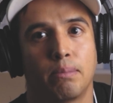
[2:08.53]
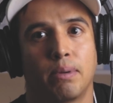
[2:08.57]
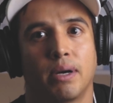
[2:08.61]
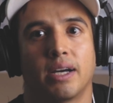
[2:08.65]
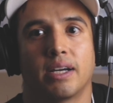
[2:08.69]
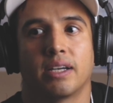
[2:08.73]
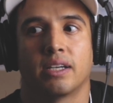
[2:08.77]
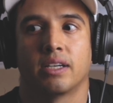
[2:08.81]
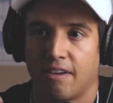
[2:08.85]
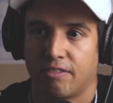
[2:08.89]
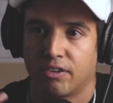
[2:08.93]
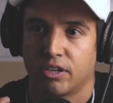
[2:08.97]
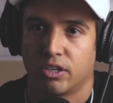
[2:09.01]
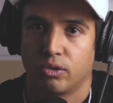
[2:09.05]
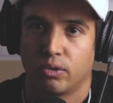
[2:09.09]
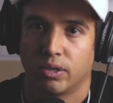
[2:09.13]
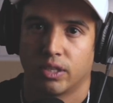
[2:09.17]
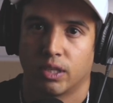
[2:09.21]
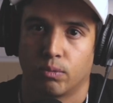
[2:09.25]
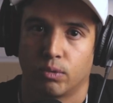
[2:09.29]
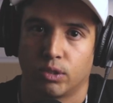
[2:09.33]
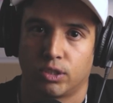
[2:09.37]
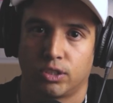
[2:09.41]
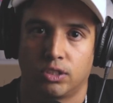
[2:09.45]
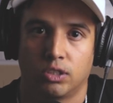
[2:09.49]
But after
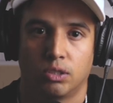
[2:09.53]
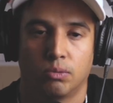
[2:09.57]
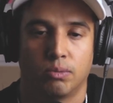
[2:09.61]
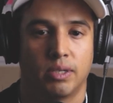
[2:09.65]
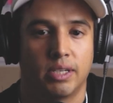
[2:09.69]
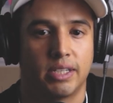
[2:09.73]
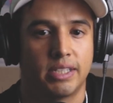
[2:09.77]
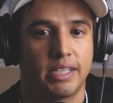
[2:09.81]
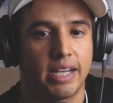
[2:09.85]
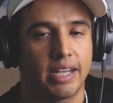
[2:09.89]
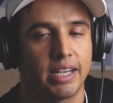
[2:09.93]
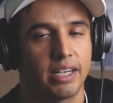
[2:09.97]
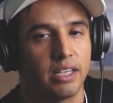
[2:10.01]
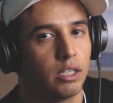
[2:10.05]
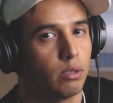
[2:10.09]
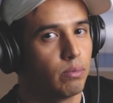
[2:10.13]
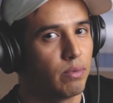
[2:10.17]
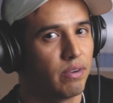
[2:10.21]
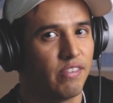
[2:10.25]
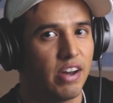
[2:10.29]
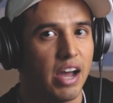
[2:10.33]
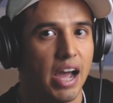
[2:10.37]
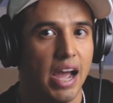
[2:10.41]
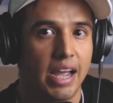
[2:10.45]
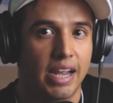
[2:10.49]
doing the Washuma and taking a little
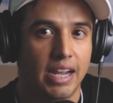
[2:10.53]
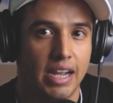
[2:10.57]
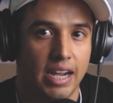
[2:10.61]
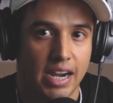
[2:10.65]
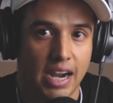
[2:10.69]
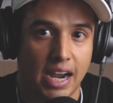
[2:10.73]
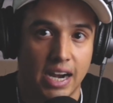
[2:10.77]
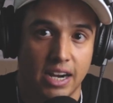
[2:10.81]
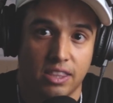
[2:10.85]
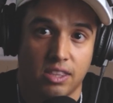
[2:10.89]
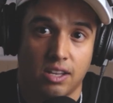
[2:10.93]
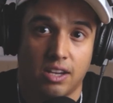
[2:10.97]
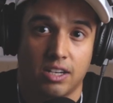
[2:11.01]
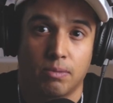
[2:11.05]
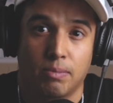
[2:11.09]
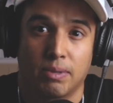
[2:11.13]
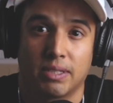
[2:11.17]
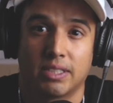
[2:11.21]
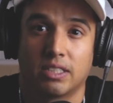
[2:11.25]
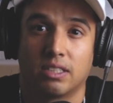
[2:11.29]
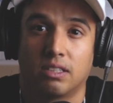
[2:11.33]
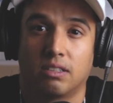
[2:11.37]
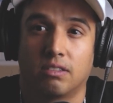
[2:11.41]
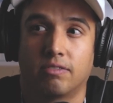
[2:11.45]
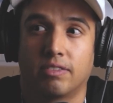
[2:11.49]
bit of a hike, I kind of thought to
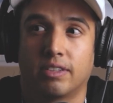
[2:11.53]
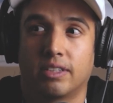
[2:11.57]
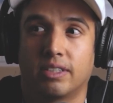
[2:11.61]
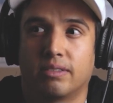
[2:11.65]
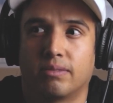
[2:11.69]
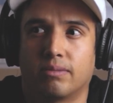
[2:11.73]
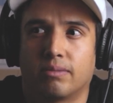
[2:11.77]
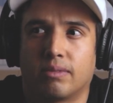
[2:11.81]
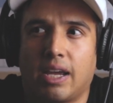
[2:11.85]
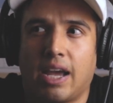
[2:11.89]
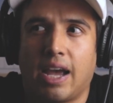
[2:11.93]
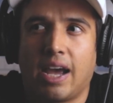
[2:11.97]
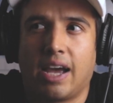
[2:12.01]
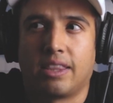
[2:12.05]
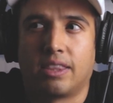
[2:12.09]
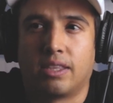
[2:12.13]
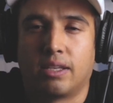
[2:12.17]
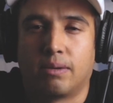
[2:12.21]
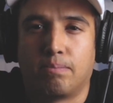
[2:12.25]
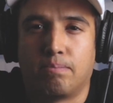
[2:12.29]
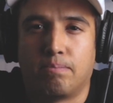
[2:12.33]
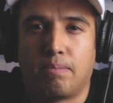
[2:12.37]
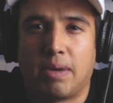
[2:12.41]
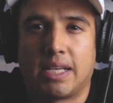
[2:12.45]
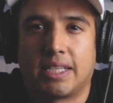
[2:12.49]
myself and had
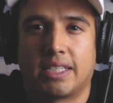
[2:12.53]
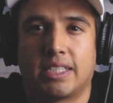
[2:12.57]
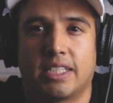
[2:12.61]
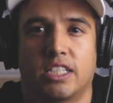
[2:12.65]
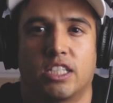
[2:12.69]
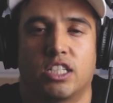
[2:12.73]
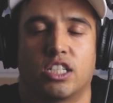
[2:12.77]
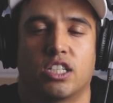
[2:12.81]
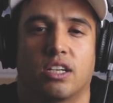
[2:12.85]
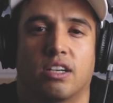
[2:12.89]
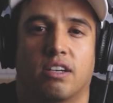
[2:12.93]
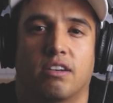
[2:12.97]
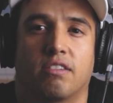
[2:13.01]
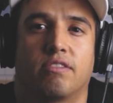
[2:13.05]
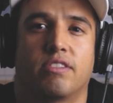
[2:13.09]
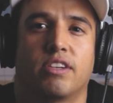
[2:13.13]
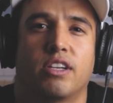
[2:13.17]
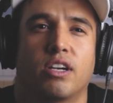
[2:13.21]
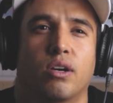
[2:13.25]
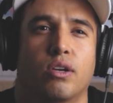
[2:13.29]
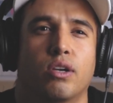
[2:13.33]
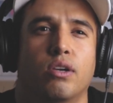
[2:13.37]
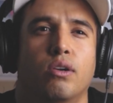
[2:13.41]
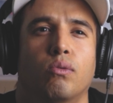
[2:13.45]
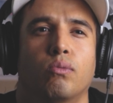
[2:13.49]
the message of,
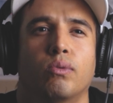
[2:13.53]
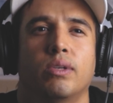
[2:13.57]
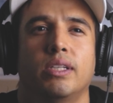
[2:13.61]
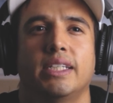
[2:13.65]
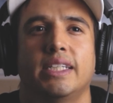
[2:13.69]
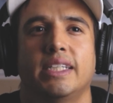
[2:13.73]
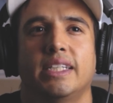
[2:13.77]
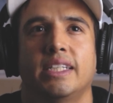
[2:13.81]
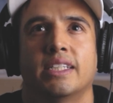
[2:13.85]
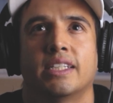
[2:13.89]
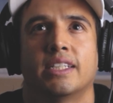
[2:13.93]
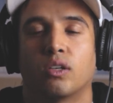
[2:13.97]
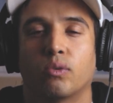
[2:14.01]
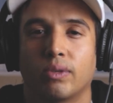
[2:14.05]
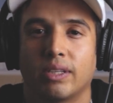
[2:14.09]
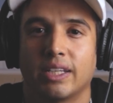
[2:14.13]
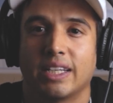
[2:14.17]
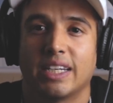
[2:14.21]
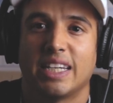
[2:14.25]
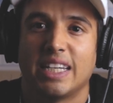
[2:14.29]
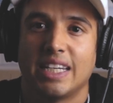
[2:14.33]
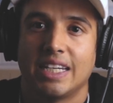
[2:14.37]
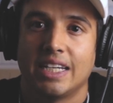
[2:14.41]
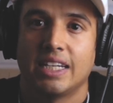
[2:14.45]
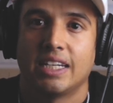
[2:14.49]
you don't really
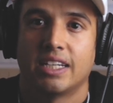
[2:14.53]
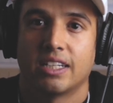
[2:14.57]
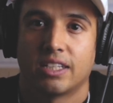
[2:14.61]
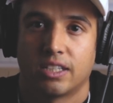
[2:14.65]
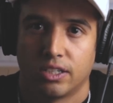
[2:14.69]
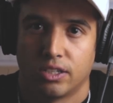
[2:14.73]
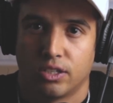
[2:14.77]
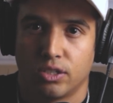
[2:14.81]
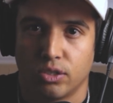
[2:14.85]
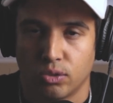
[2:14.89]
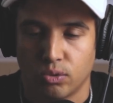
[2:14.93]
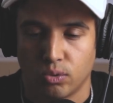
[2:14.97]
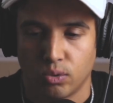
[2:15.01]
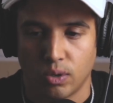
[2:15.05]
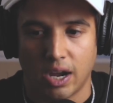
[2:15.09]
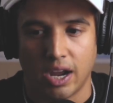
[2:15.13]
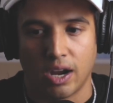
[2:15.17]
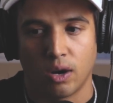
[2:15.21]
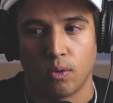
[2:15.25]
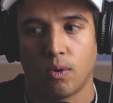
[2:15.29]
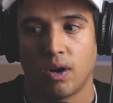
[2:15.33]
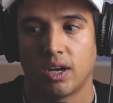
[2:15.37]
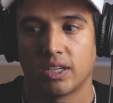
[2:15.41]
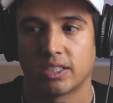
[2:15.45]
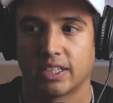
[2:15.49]
need to do
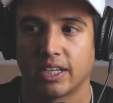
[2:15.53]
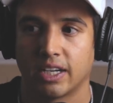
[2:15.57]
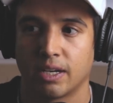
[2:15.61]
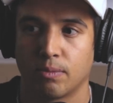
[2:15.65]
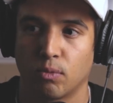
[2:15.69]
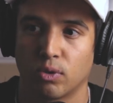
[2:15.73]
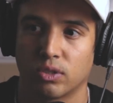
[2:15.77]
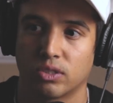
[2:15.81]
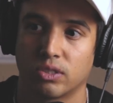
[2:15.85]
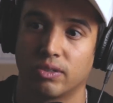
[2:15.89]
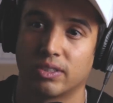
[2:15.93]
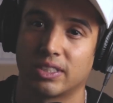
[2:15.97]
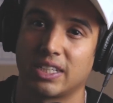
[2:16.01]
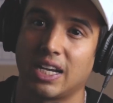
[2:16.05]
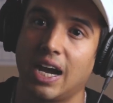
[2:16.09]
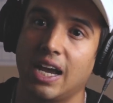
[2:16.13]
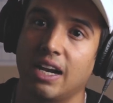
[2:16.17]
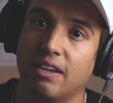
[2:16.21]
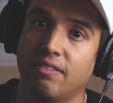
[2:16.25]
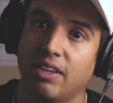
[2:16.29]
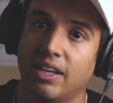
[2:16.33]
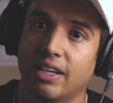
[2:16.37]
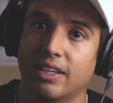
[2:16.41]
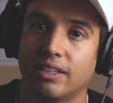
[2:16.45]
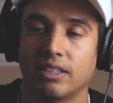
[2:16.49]
ayahuasca anymore. So I was kind
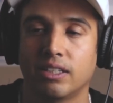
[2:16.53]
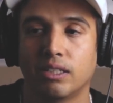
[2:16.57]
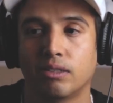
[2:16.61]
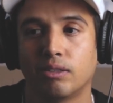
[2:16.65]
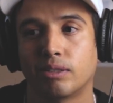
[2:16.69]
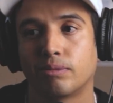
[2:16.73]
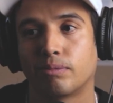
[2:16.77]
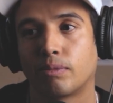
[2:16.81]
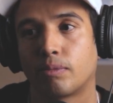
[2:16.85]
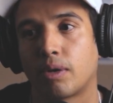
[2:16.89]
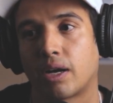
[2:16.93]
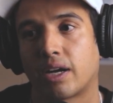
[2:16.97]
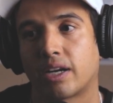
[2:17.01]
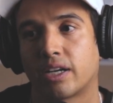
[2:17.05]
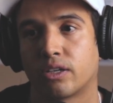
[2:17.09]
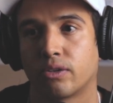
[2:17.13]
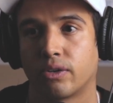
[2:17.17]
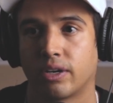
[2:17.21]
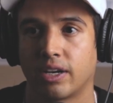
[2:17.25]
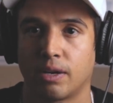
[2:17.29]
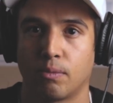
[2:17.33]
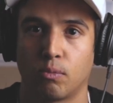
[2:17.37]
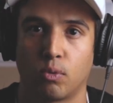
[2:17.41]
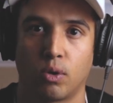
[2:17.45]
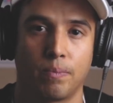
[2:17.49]
of like, you know what, I'm not going to do
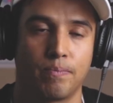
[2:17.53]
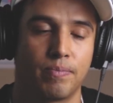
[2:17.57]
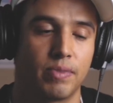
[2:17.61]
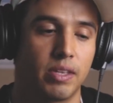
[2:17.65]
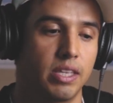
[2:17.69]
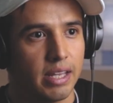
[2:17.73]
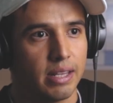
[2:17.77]
it anymore.